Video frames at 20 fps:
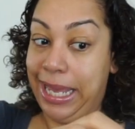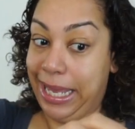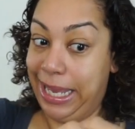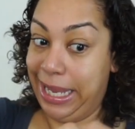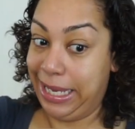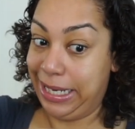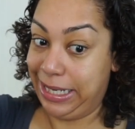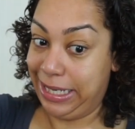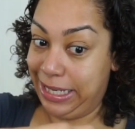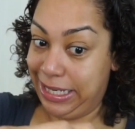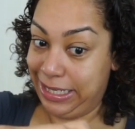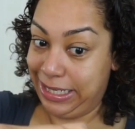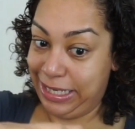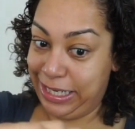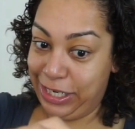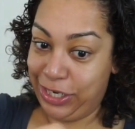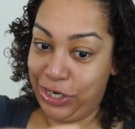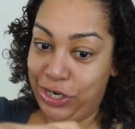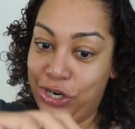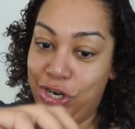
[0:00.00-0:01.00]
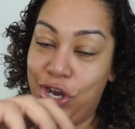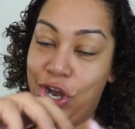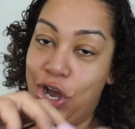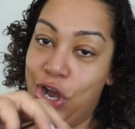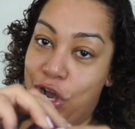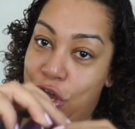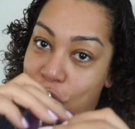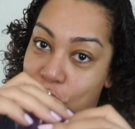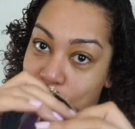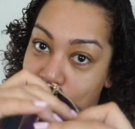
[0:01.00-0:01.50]
And in here
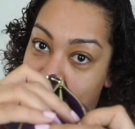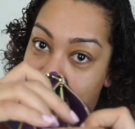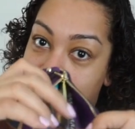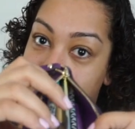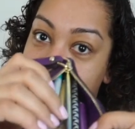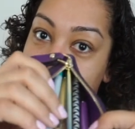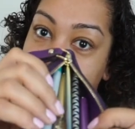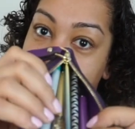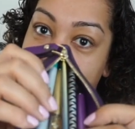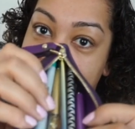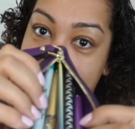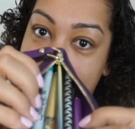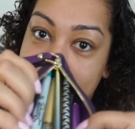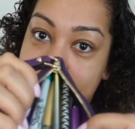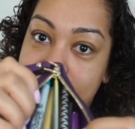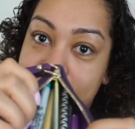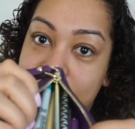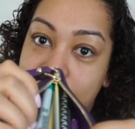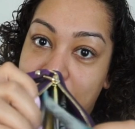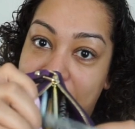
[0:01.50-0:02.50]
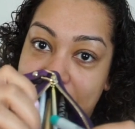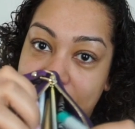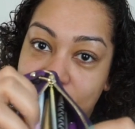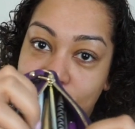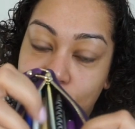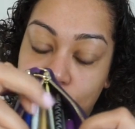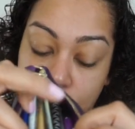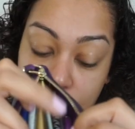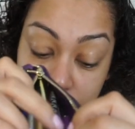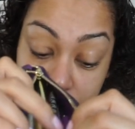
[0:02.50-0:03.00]
are pens,
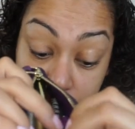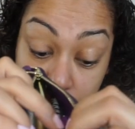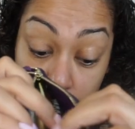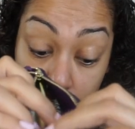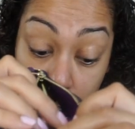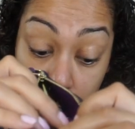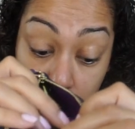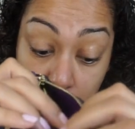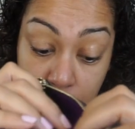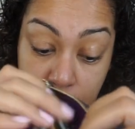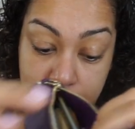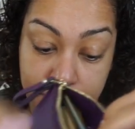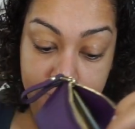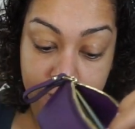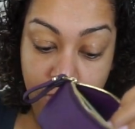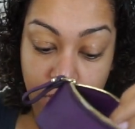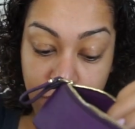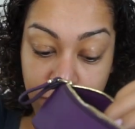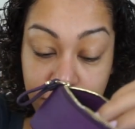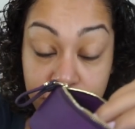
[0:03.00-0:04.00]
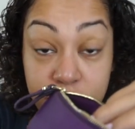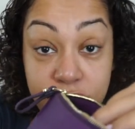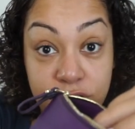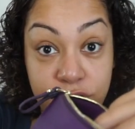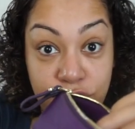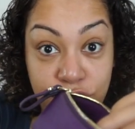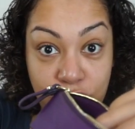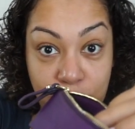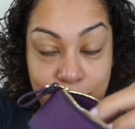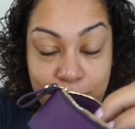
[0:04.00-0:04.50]
pencils, ooh, markers, a
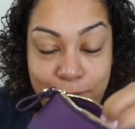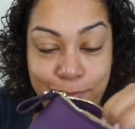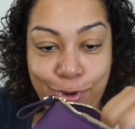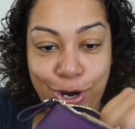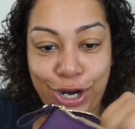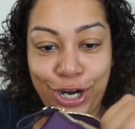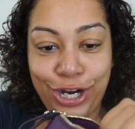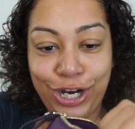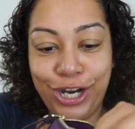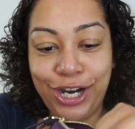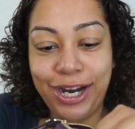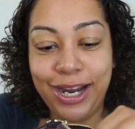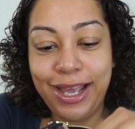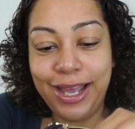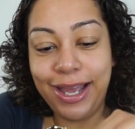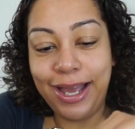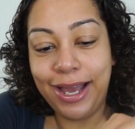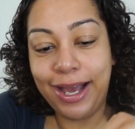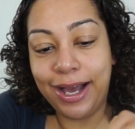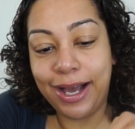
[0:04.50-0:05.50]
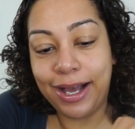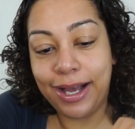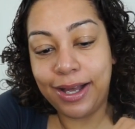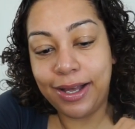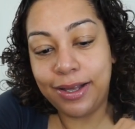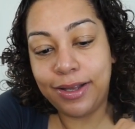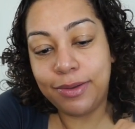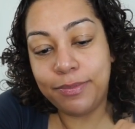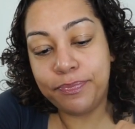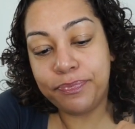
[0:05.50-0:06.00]
Sharpie marker,
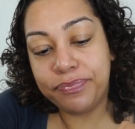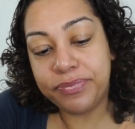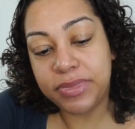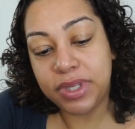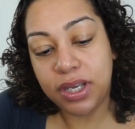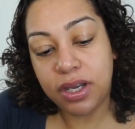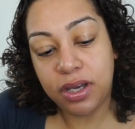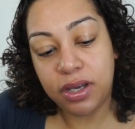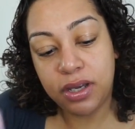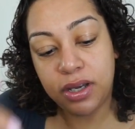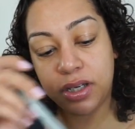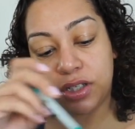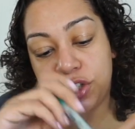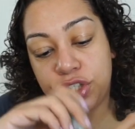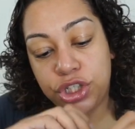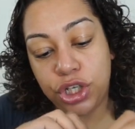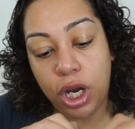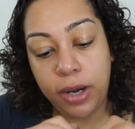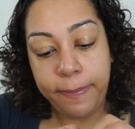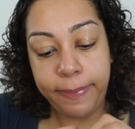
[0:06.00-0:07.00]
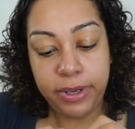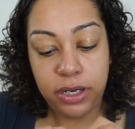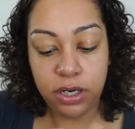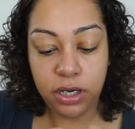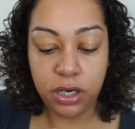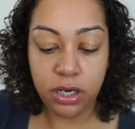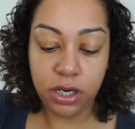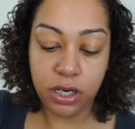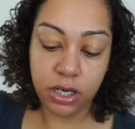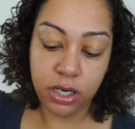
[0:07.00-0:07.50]
um, a
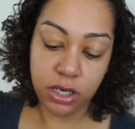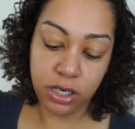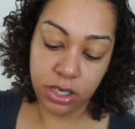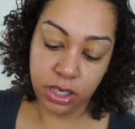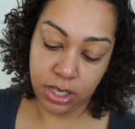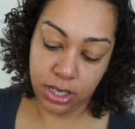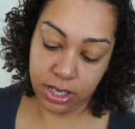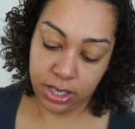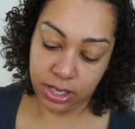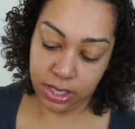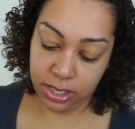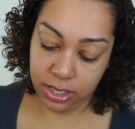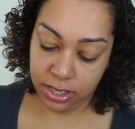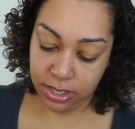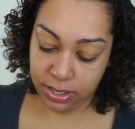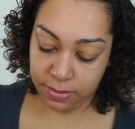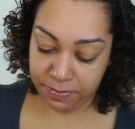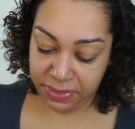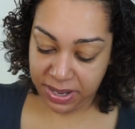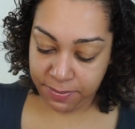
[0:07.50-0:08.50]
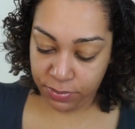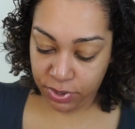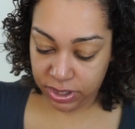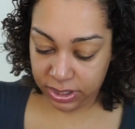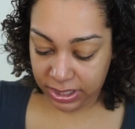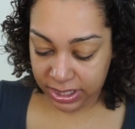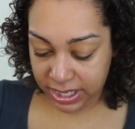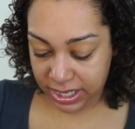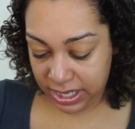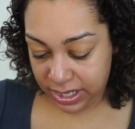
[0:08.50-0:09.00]
sharpener, uh, paper
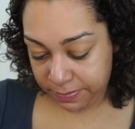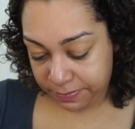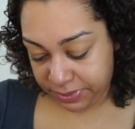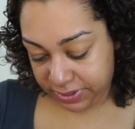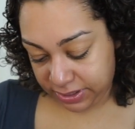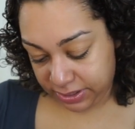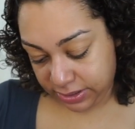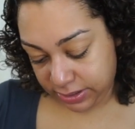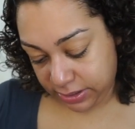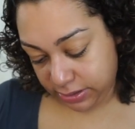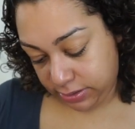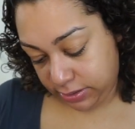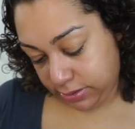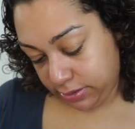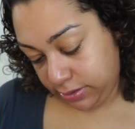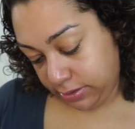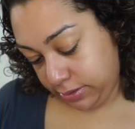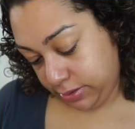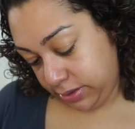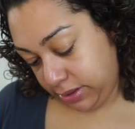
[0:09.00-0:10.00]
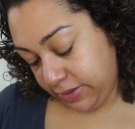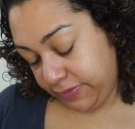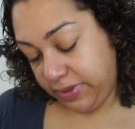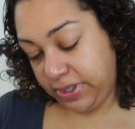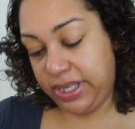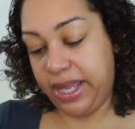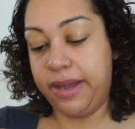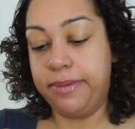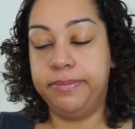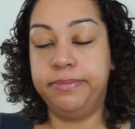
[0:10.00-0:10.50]
clips, stuff
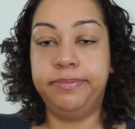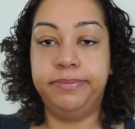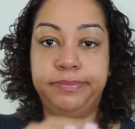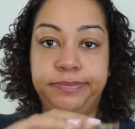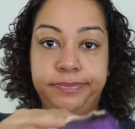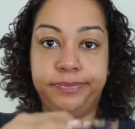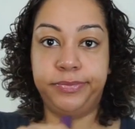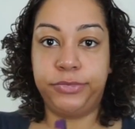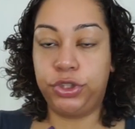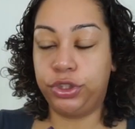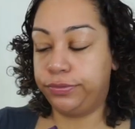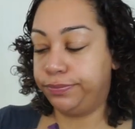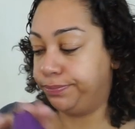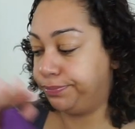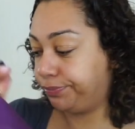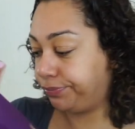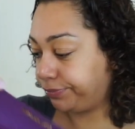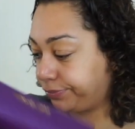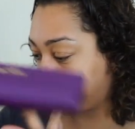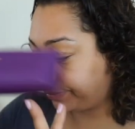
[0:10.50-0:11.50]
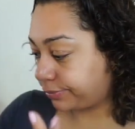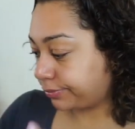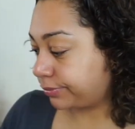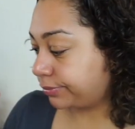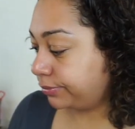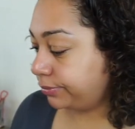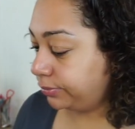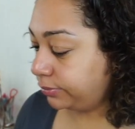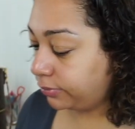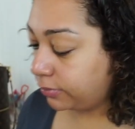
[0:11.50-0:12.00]
like that. So
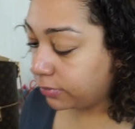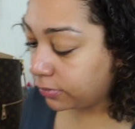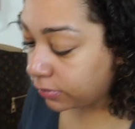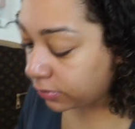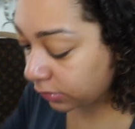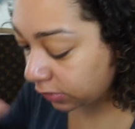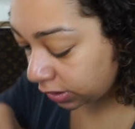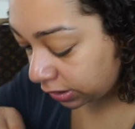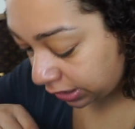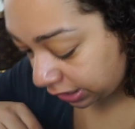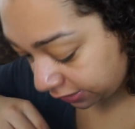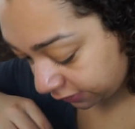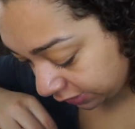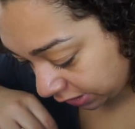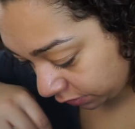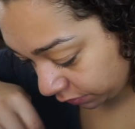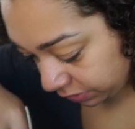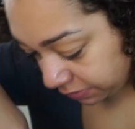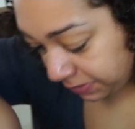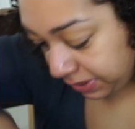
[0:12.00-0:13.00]
have that with